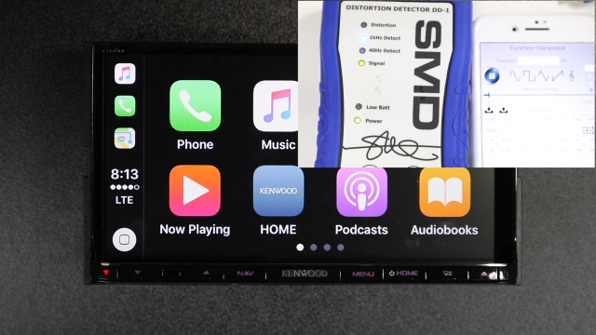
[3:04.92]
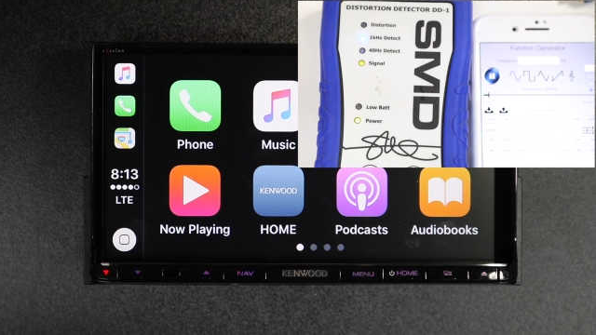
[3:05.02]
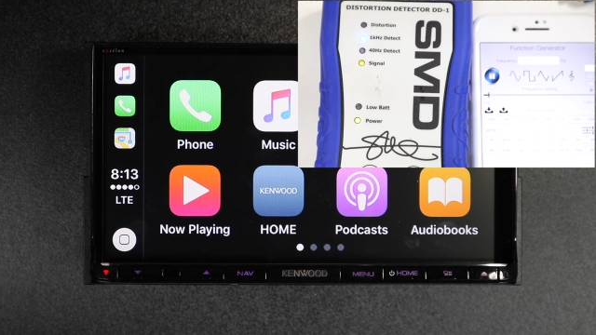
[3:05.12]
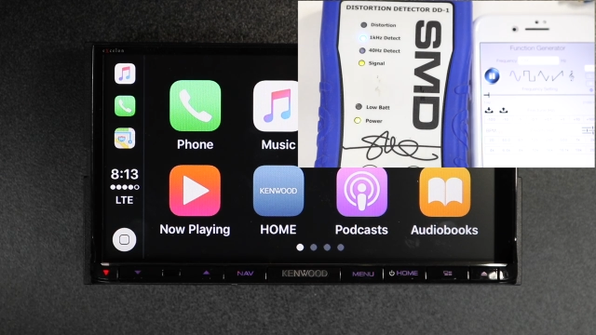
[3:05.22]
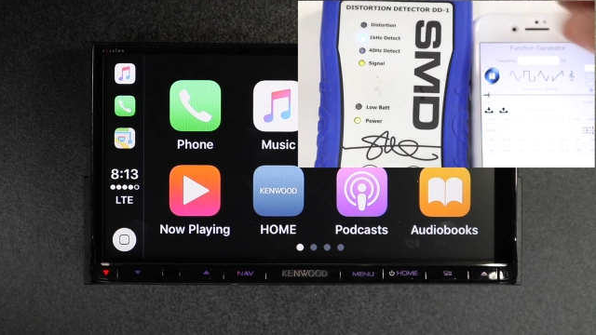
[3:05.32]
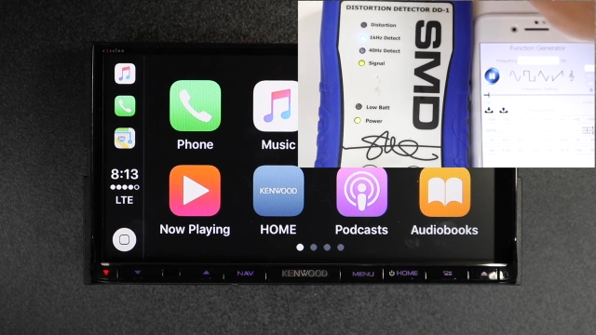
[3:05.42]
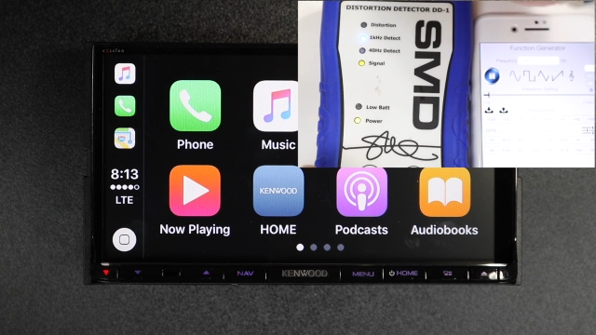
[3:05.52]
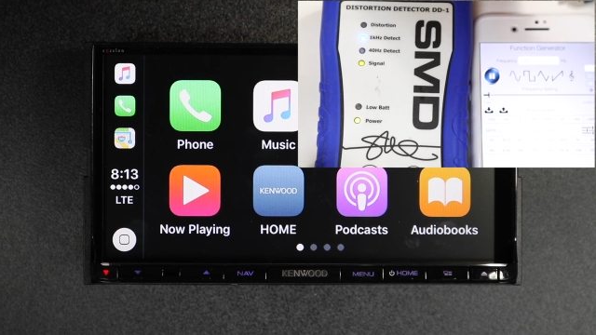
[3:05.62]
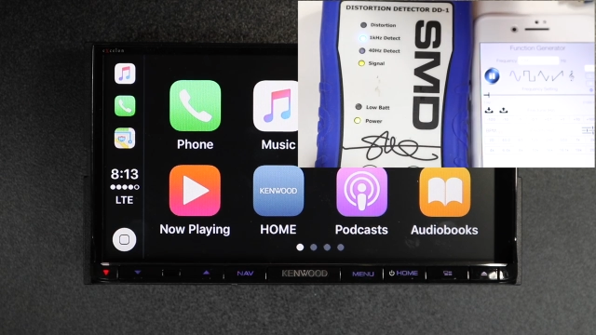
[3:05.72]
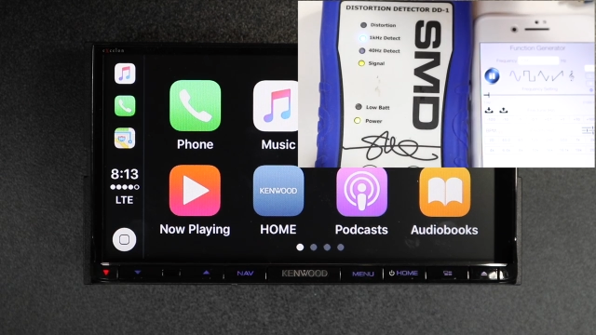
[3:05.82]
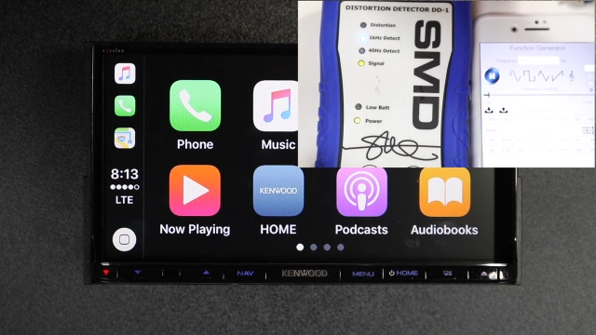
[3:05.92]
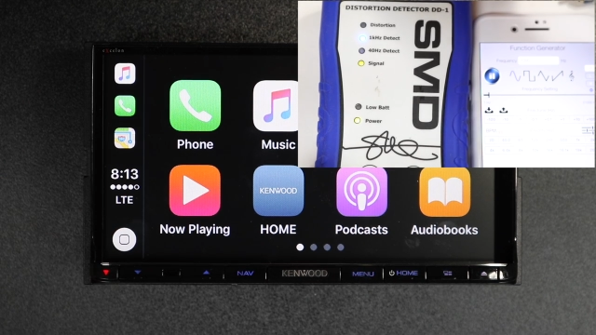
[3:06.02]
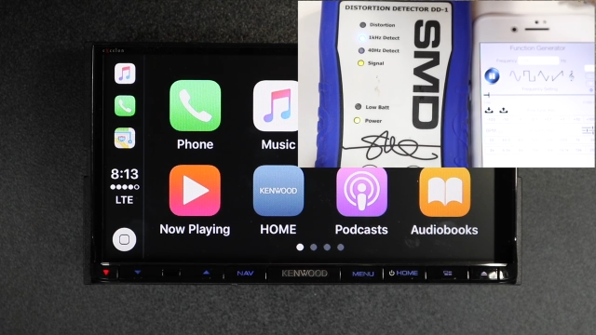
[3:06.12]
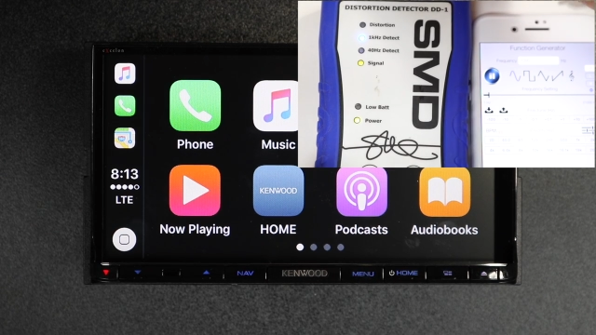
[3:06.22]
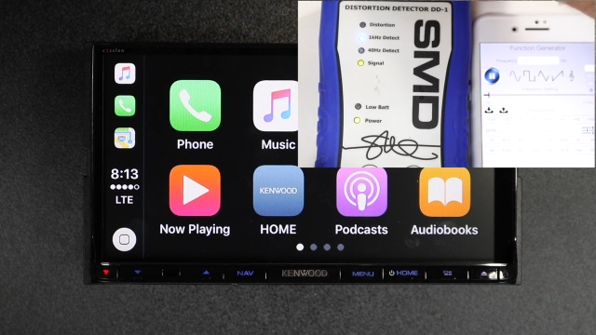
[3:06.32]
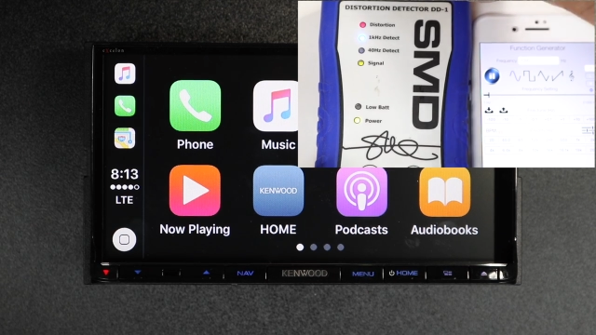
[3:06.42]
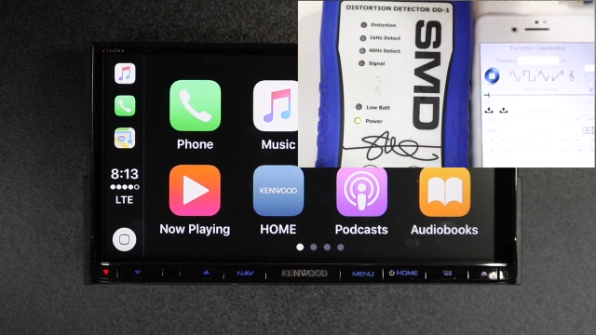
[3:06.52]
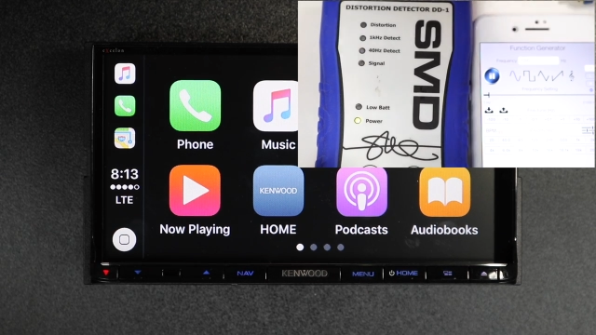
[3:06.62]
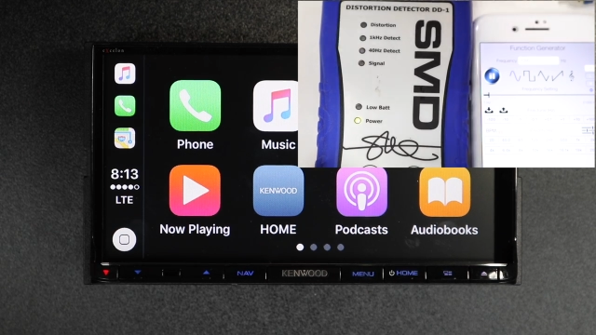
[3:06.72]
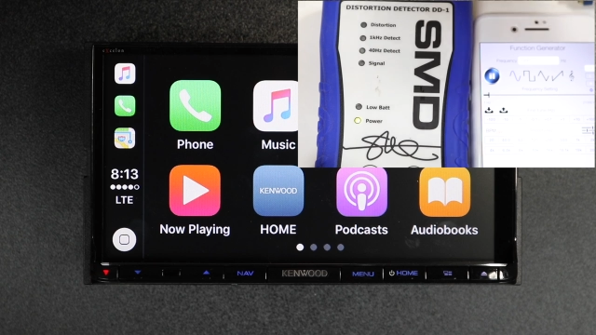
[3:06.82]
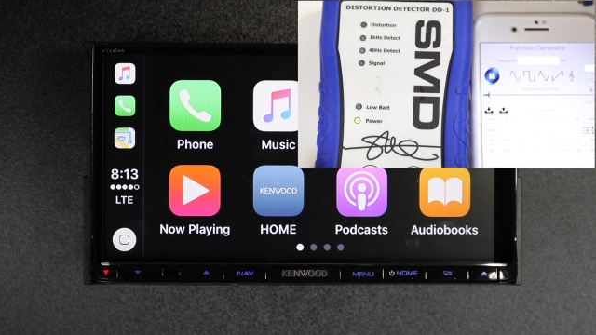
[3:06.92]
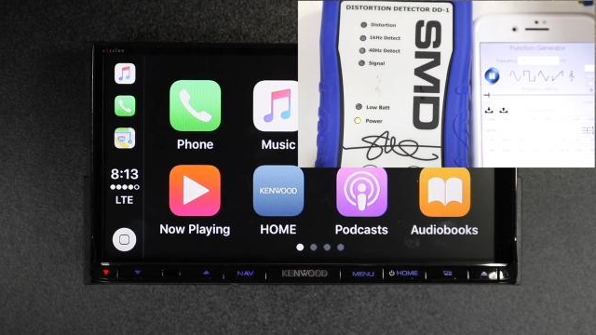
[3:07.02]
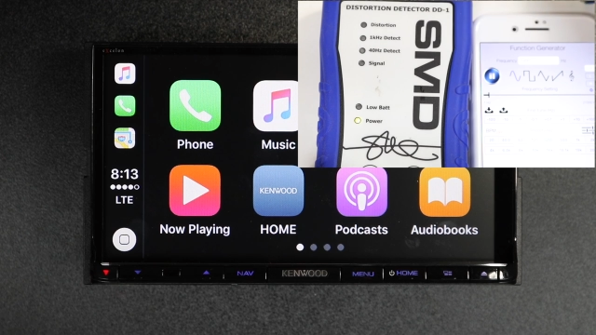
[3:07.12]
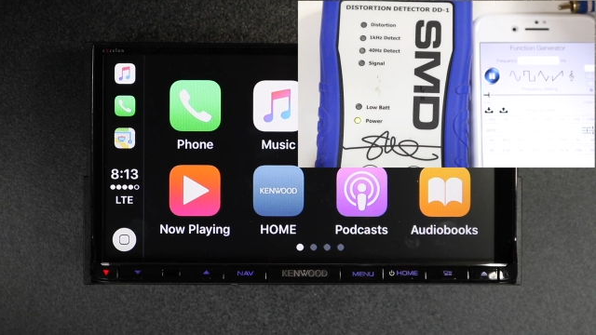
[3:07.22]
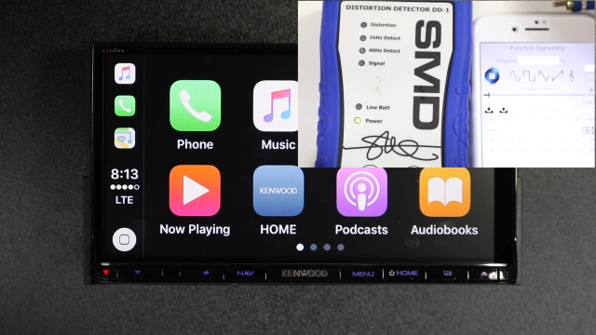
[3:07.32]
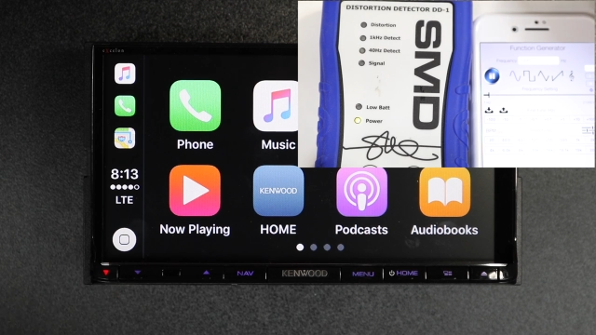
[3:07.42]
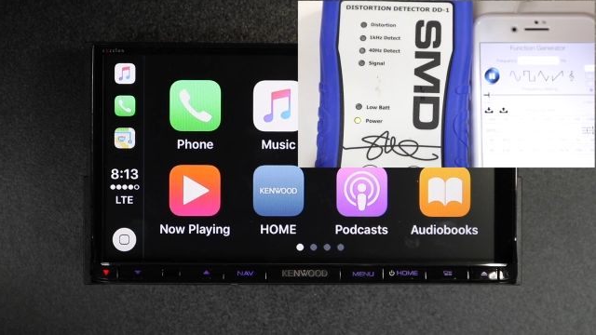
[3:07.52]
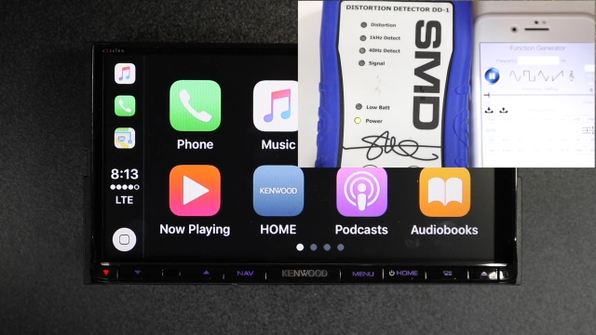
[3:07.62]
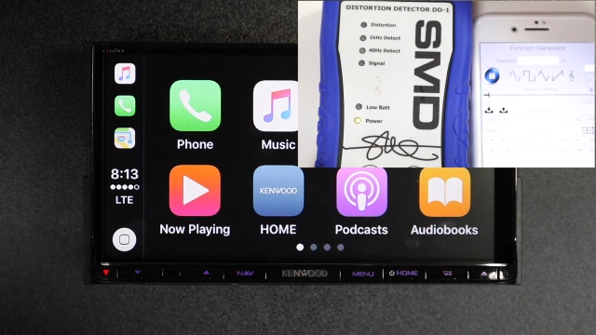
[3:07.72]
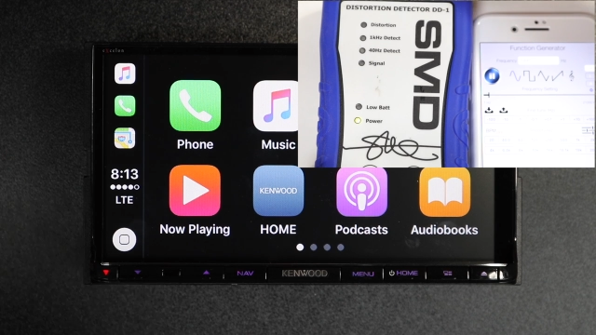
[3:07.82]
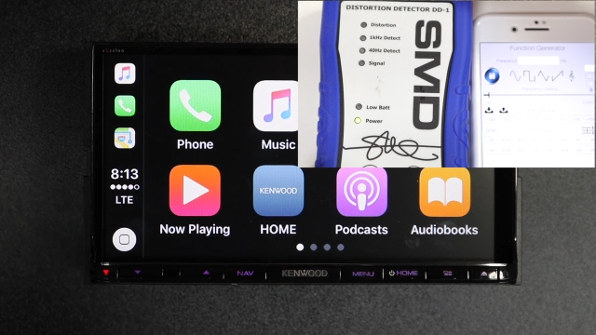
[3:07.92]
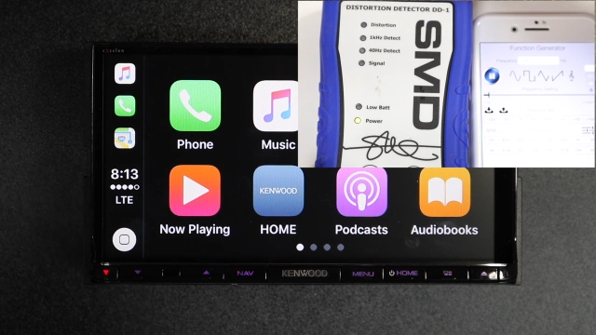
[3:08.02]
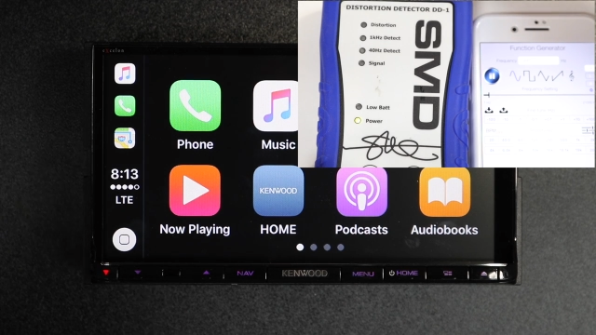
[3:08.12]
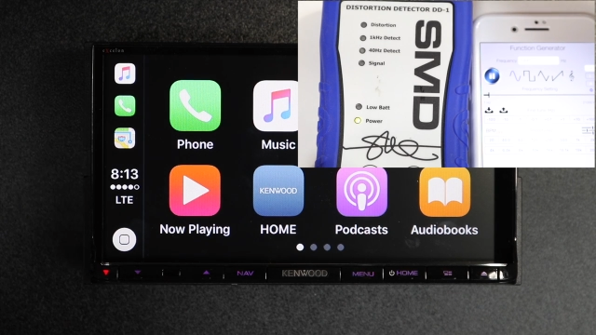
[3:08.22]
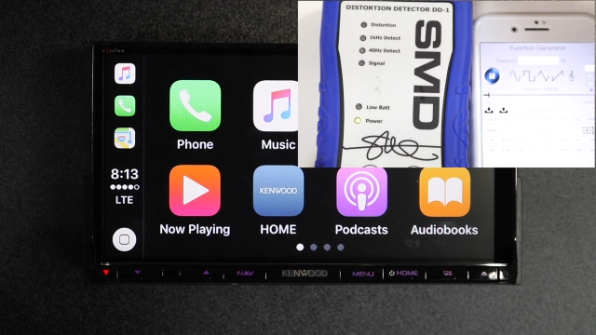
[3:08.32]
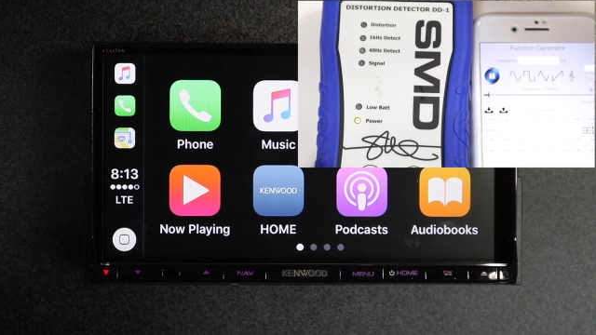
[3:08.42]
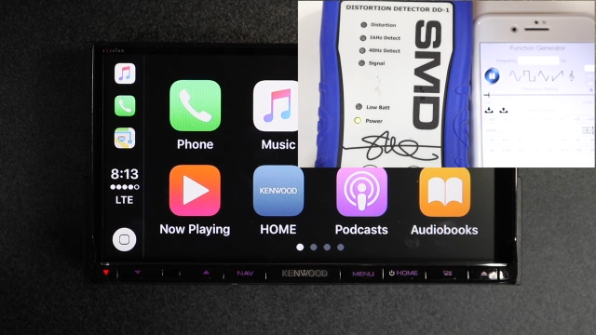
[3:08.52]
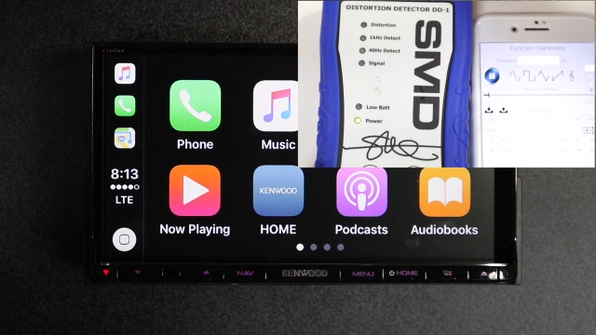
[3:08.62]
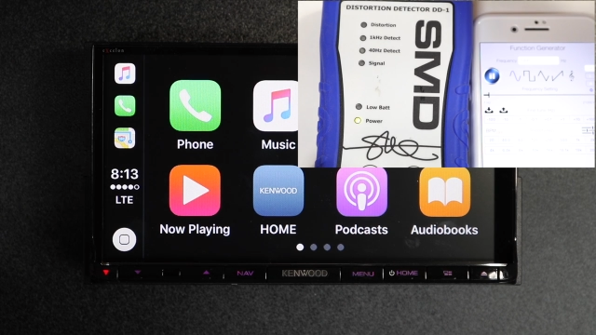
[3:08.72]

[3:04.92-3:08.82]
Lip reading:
No face is visible, so there are no lips to read.